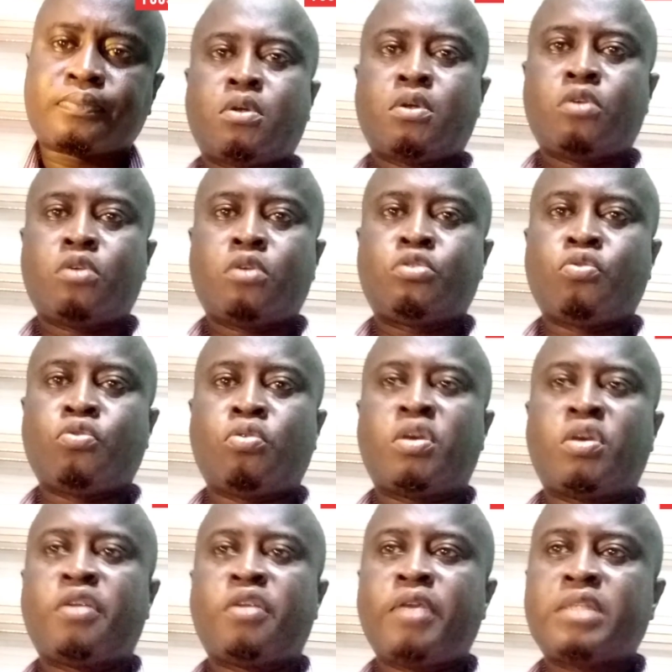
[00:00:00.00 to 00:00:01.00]
also
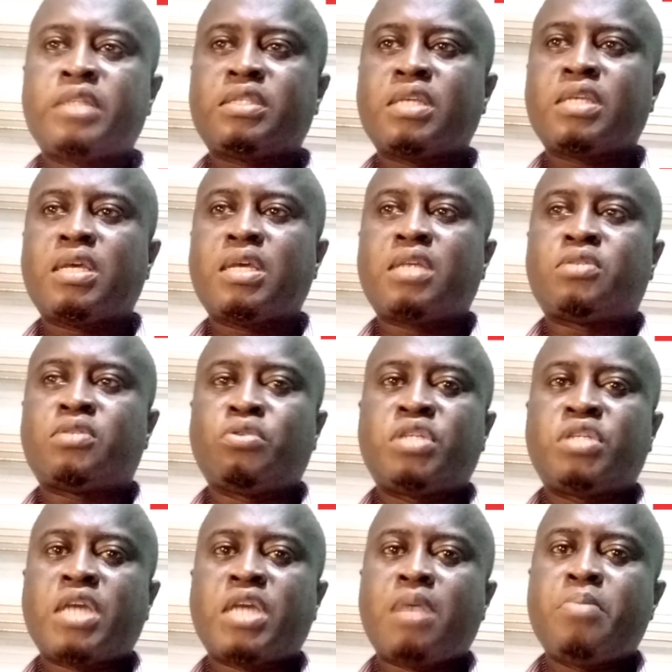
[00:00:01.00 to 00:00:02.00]
create a
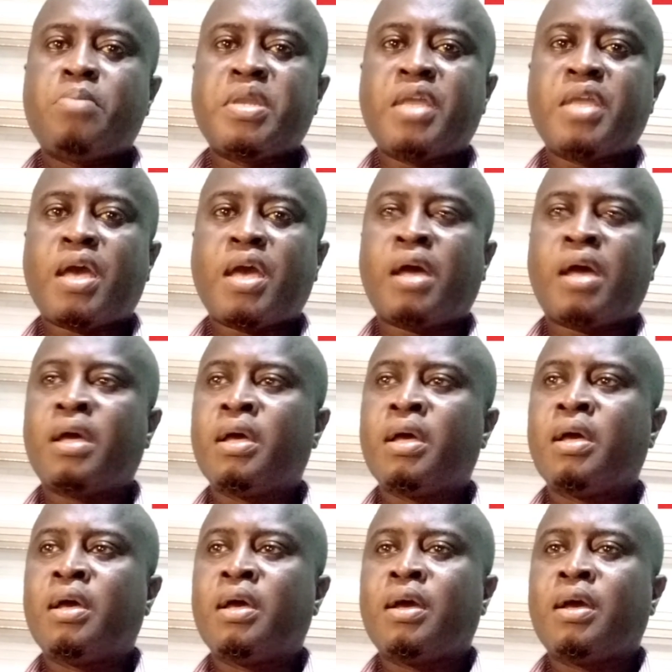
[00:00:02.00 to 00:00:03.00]
social media
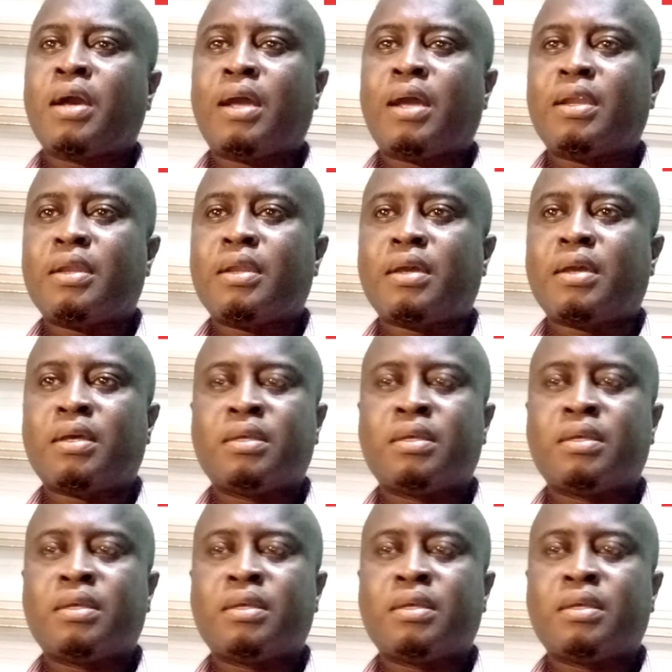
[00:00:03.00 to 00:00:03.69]
calendar.